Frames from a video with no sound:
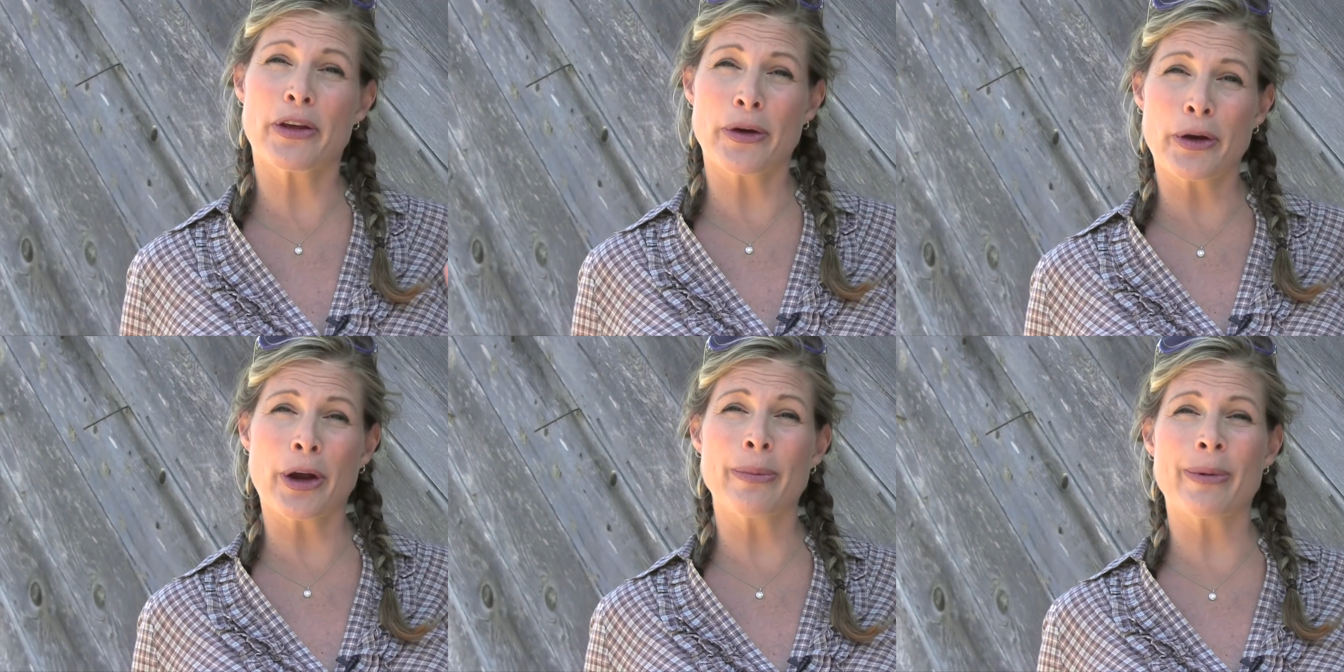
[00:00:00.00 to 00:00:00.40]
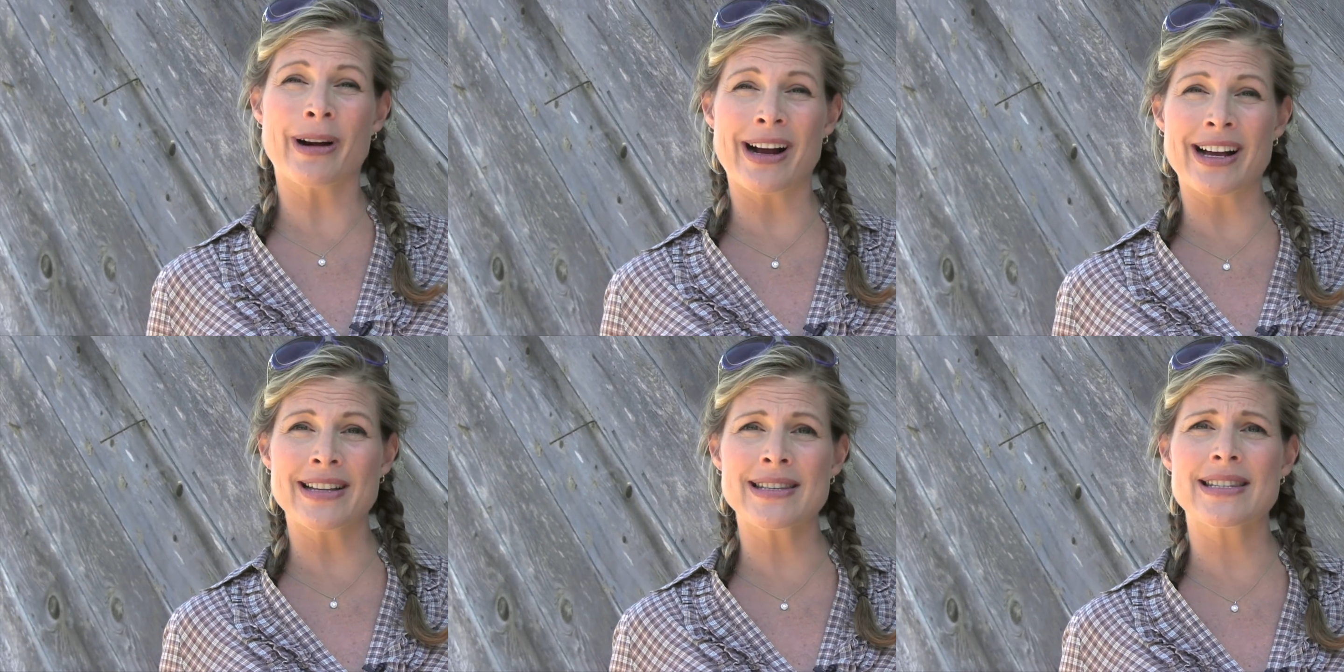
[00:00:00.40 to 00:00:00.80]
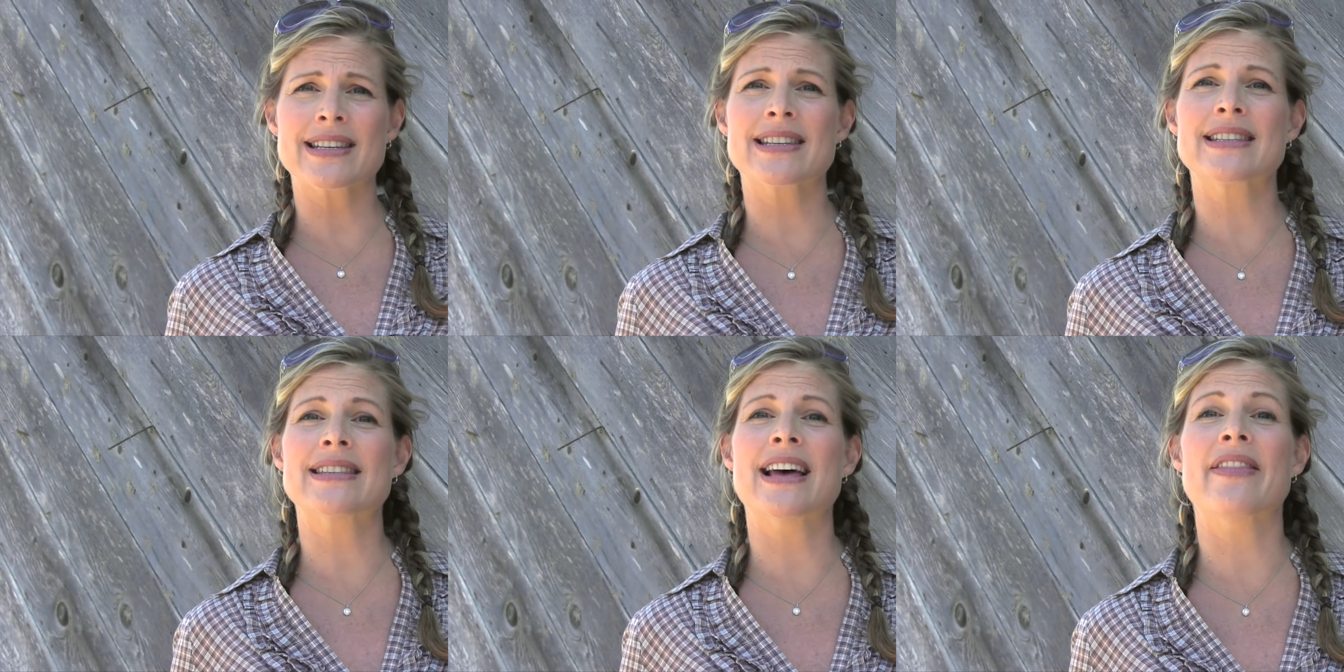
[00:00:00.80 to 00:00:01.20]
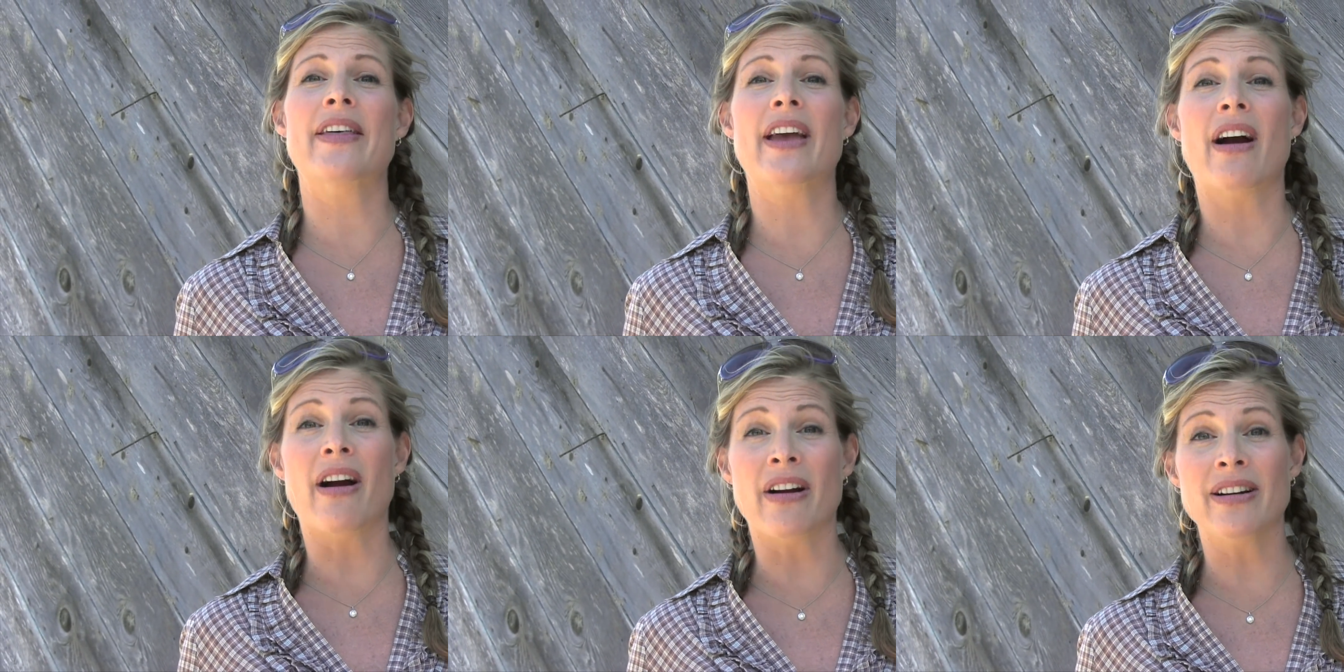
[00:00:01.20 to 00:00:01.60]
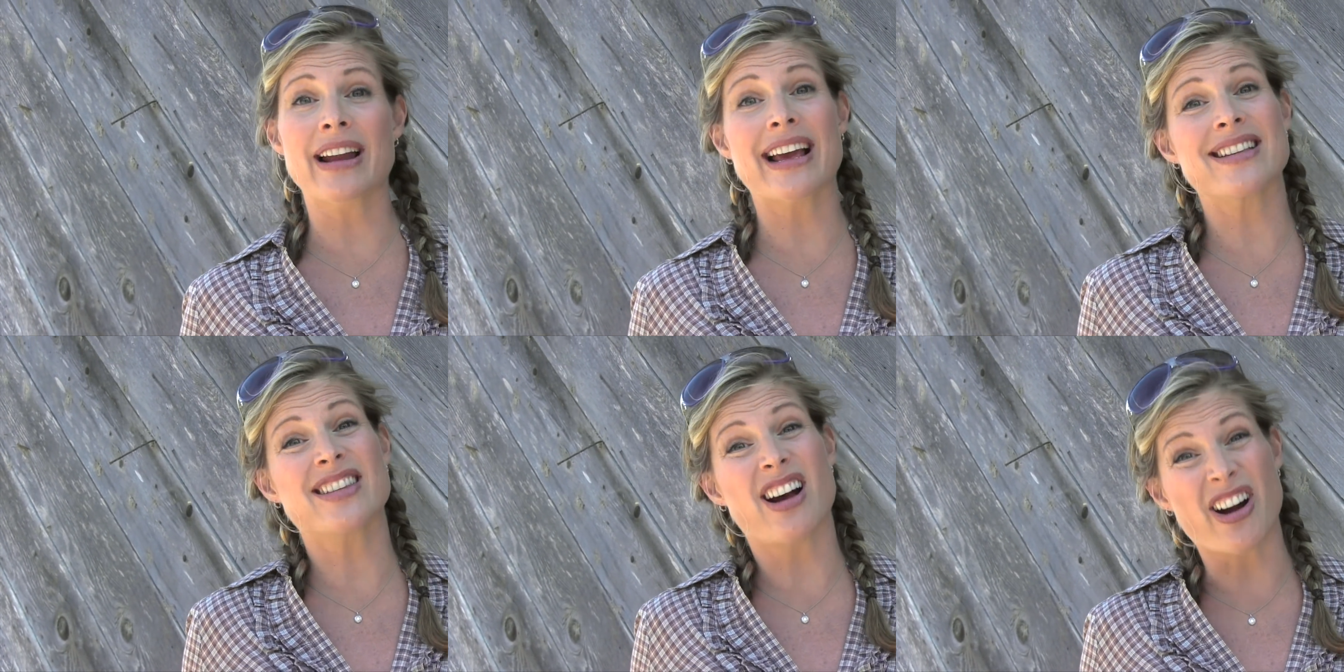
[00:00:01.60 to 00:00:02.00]
the Cuckoo Morans is that they aren't
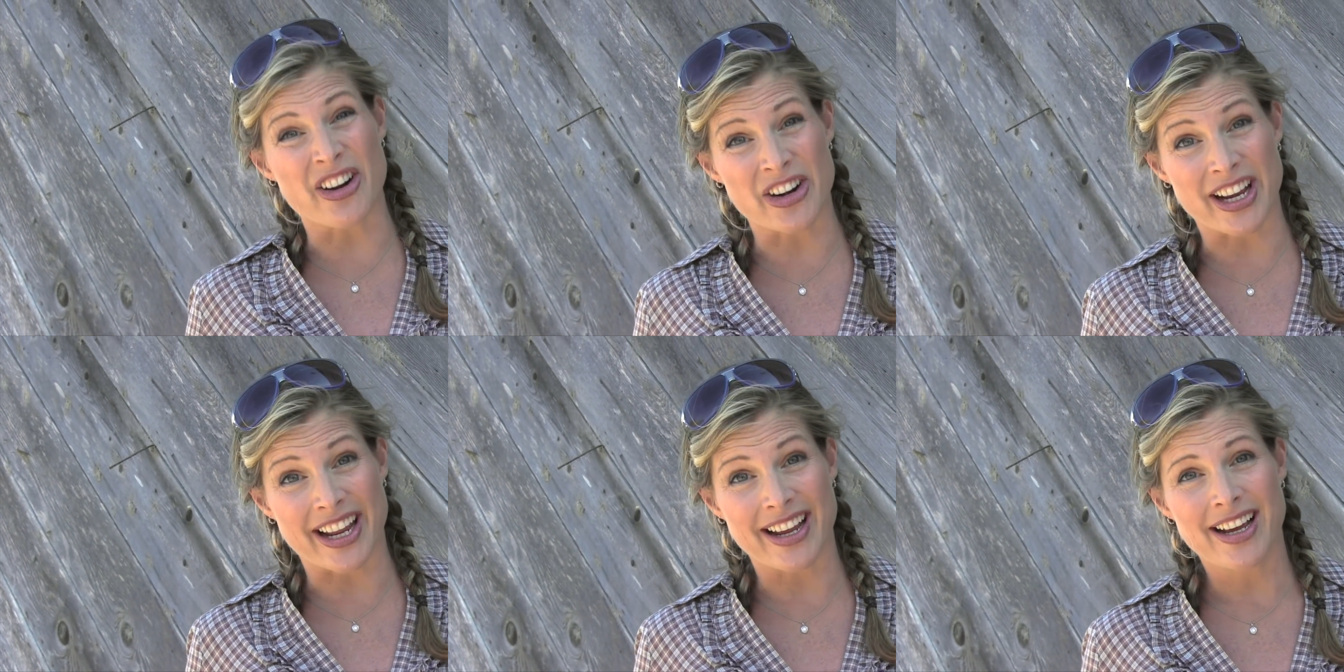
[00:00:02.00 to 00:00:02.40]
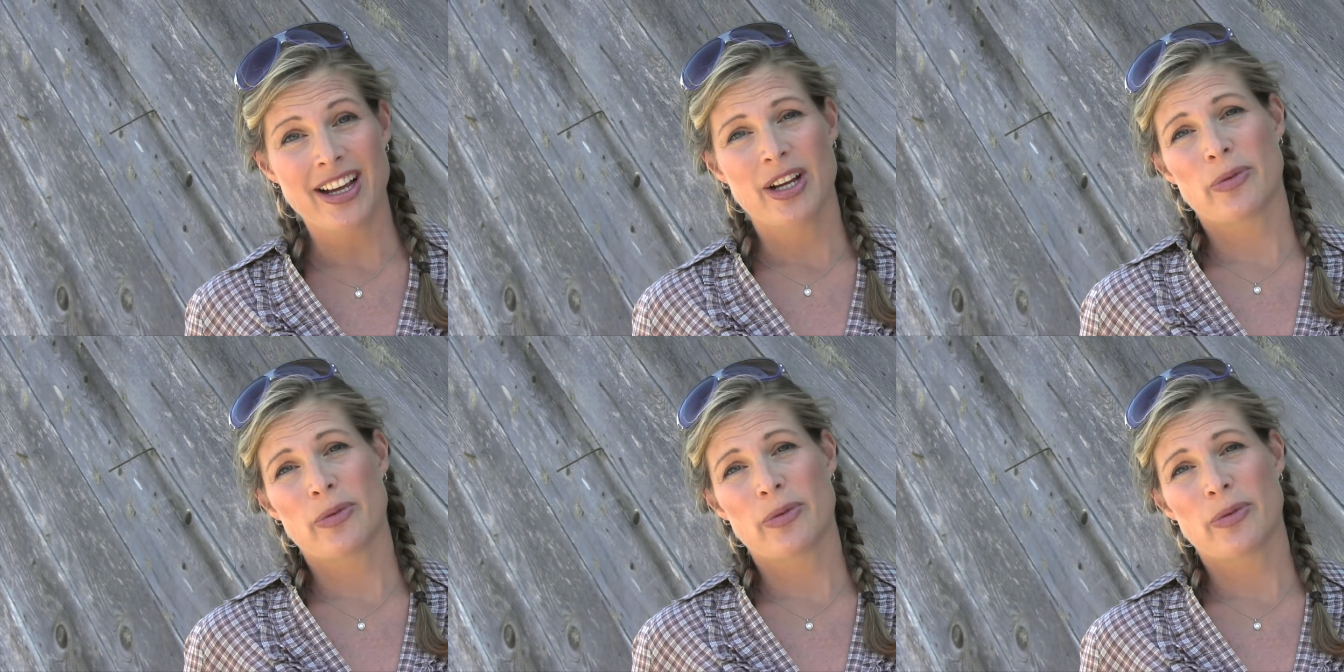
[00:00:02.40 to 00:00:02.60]
as hardy.